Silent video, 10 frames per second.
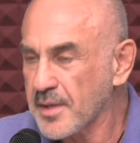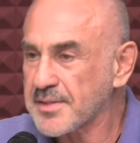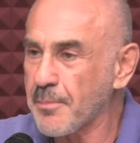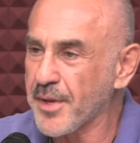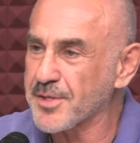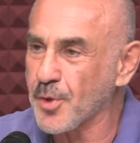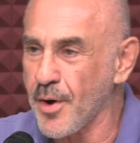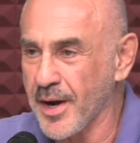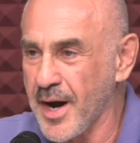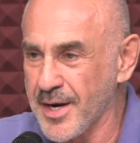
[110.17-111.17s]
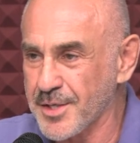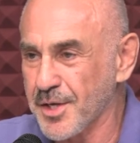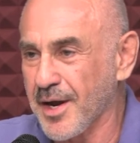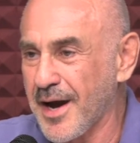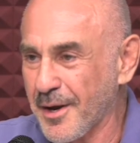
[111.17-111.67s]
something is going on in
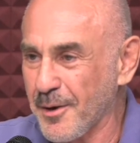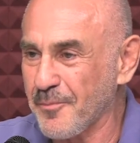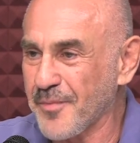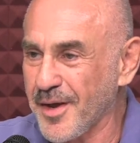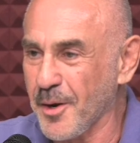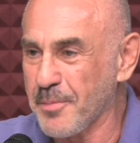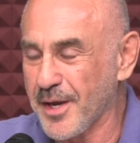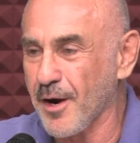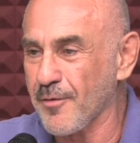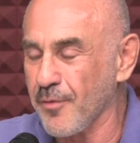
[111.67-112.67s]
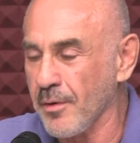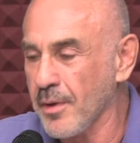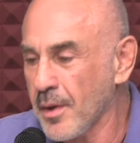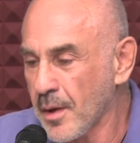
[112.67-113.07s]
Chicago, be careful.